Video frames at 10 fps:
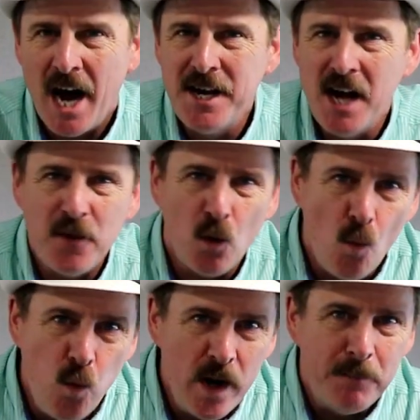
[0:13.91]
another
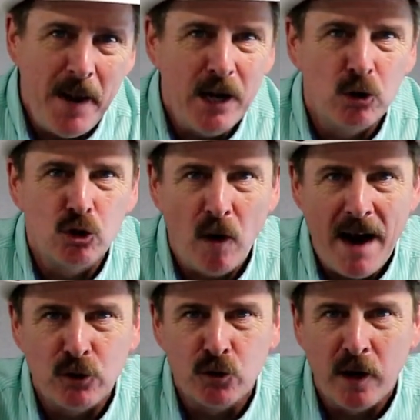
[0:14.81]
Winnebago
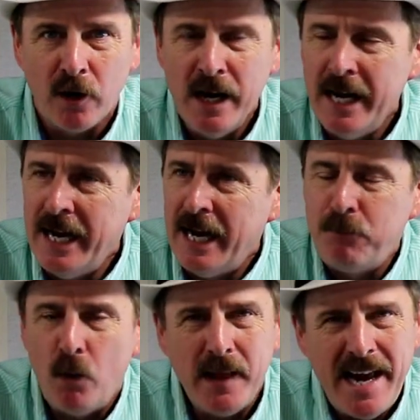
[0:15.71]
travel trailer.
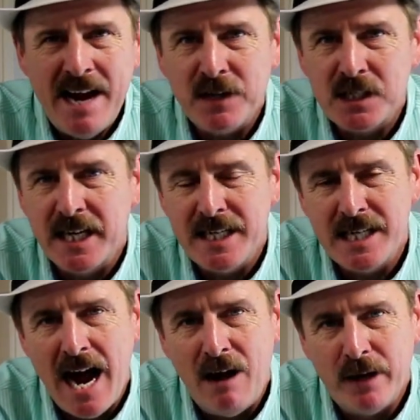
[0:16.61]
And boy, do they have this thing
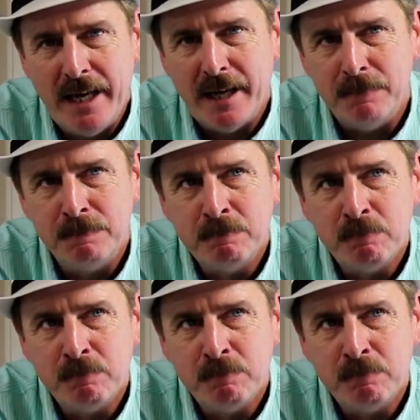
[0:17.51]
dialed in.